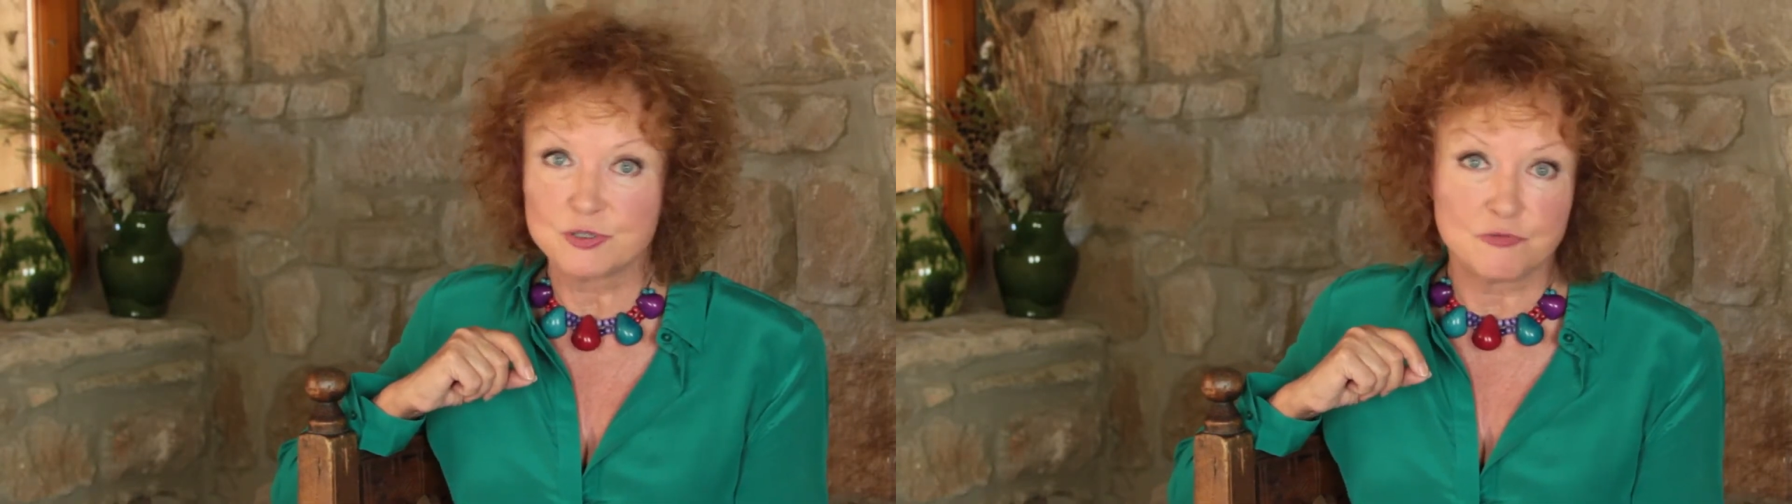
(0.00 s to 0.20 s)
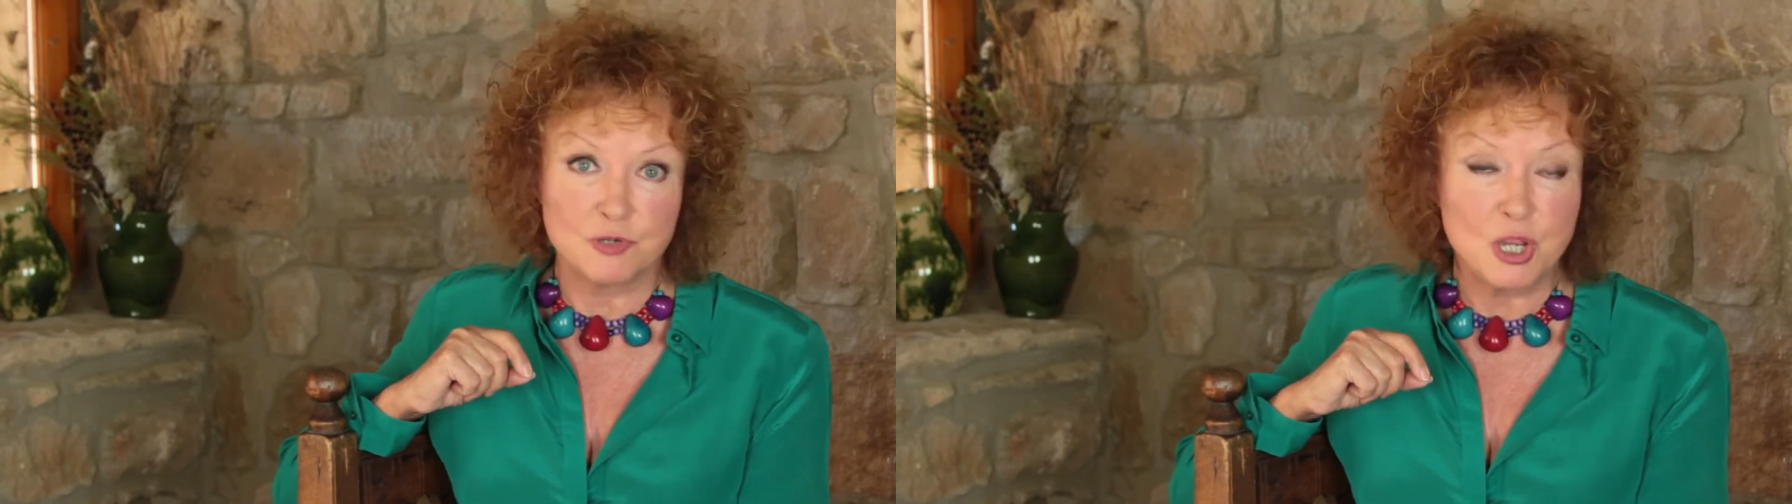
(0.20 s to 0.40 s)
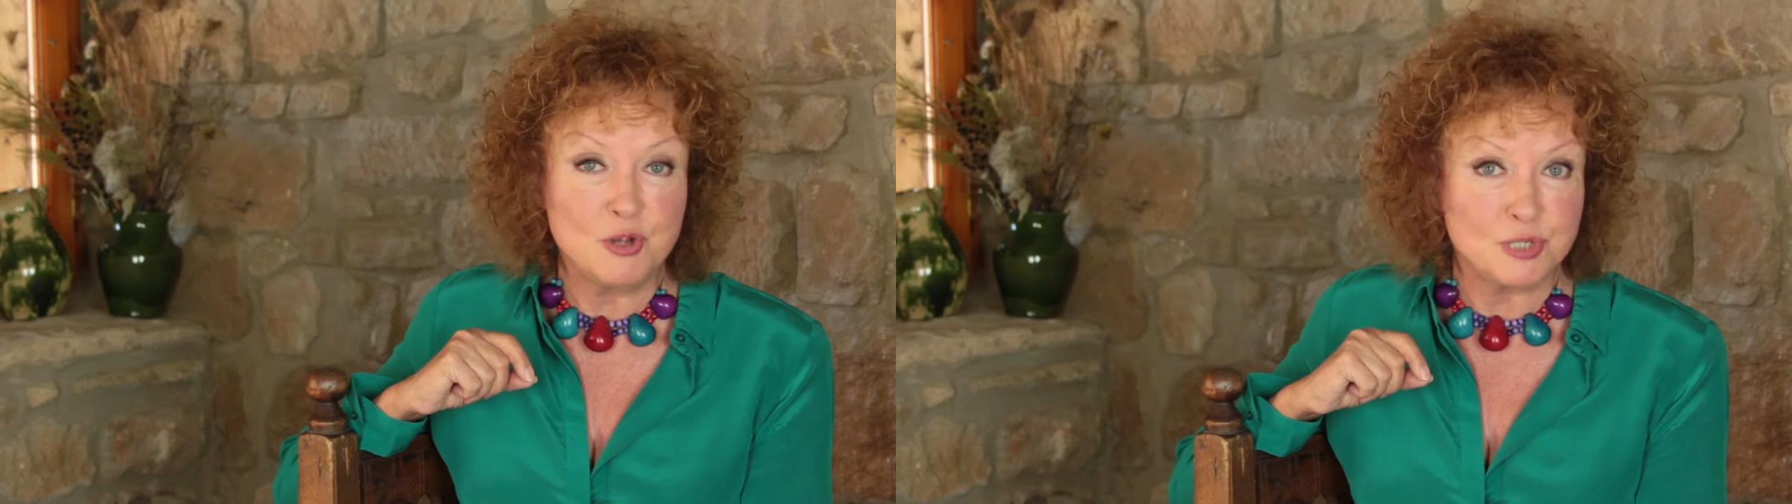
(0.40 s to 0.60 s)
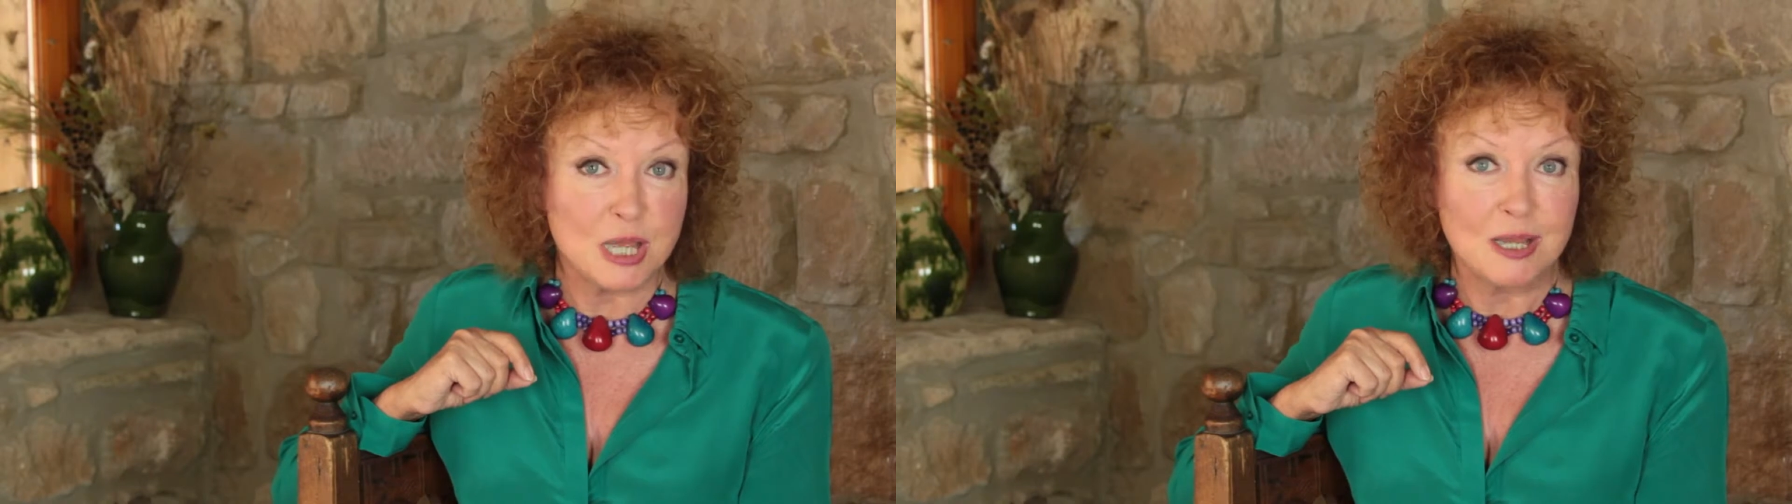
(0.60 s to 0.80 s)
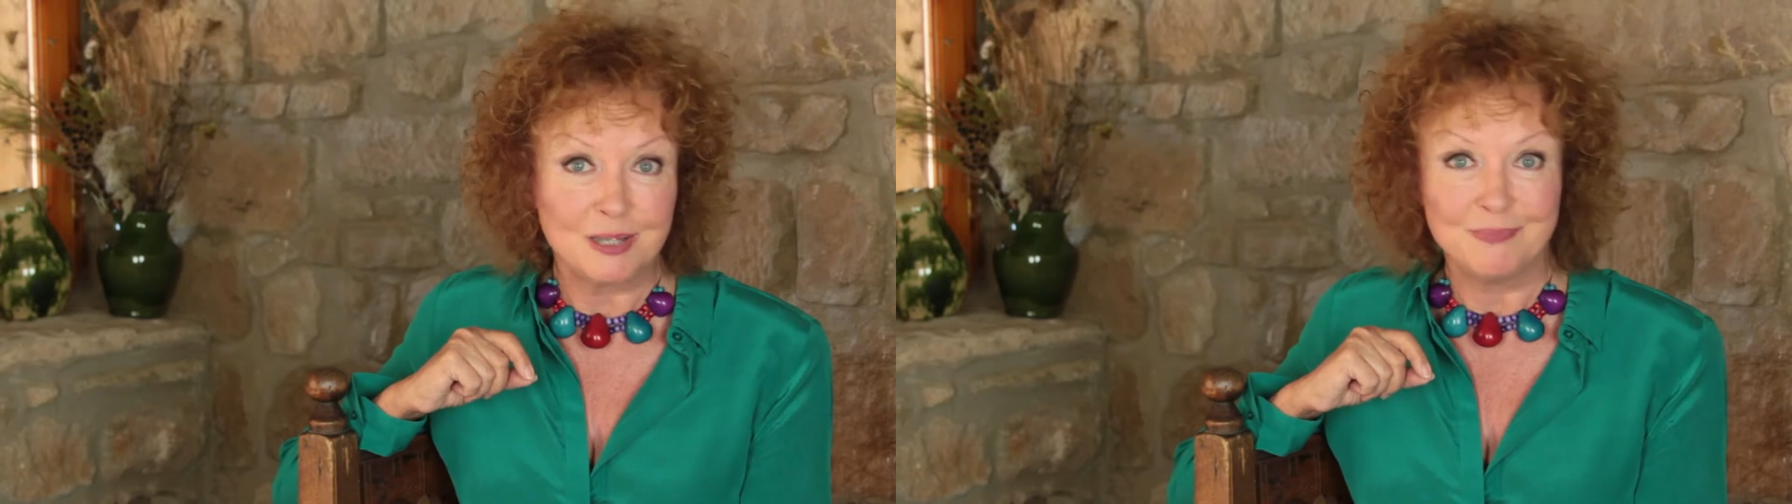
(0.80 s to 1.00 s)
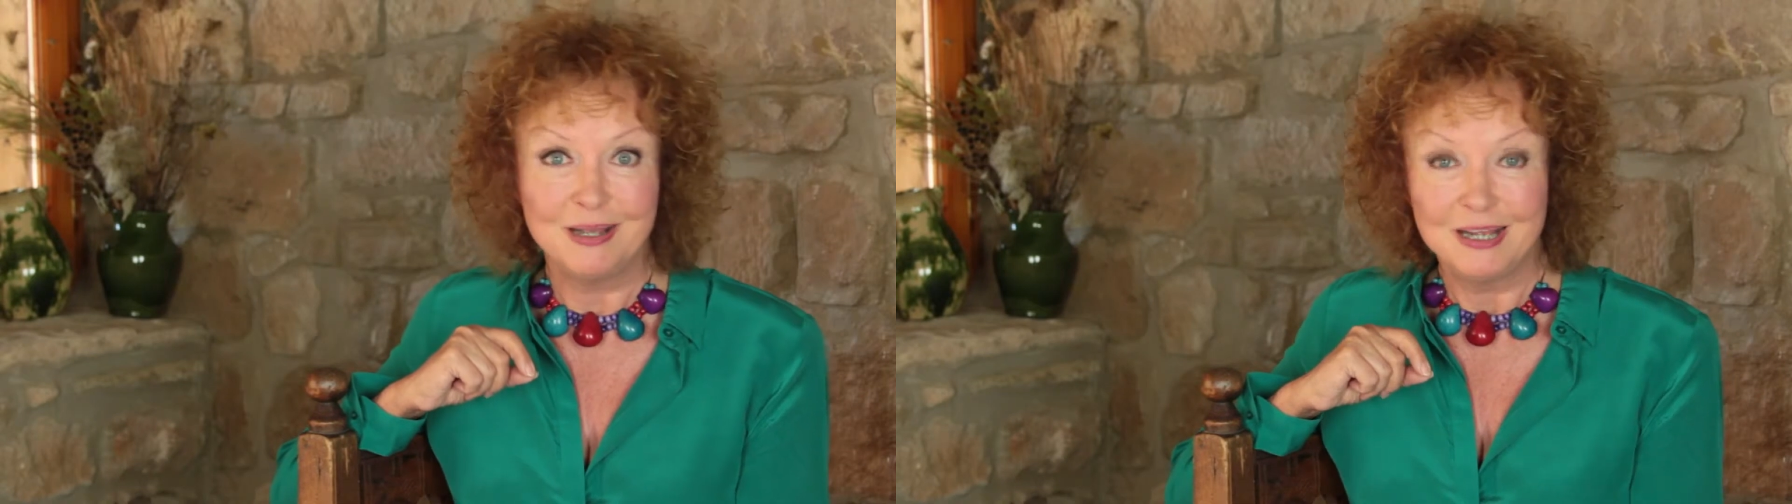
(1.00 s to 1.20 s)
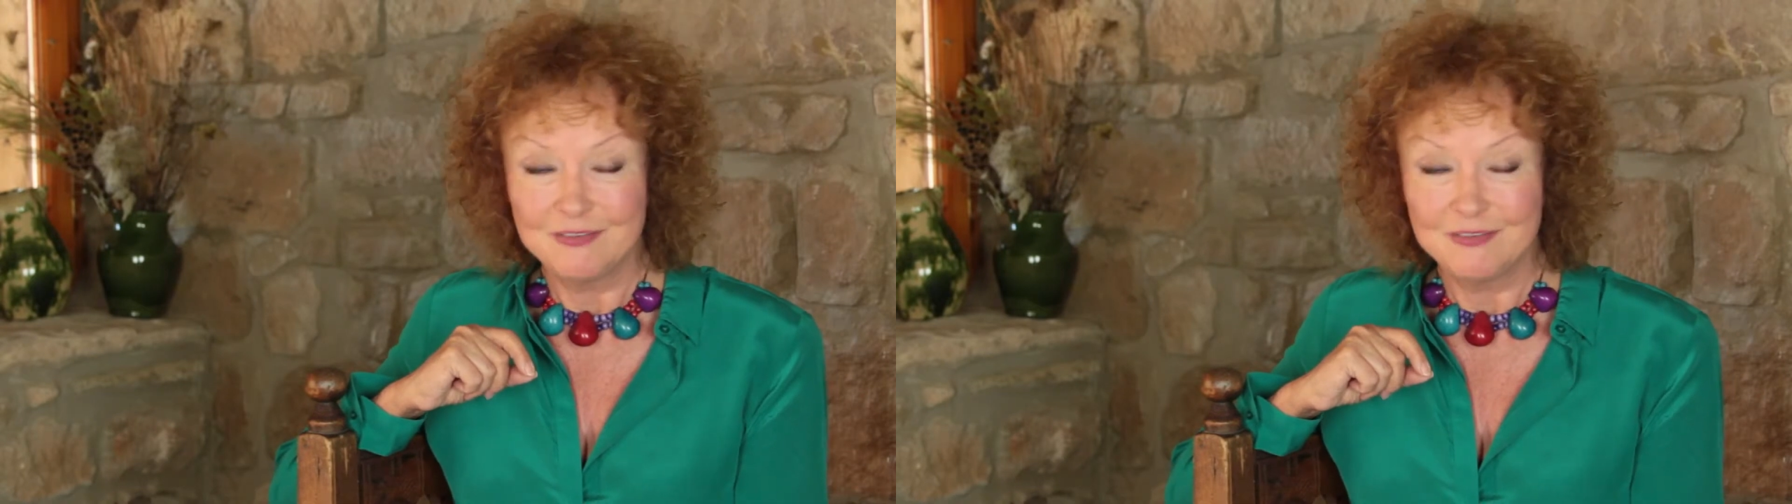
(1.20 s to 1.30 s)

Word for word: with no time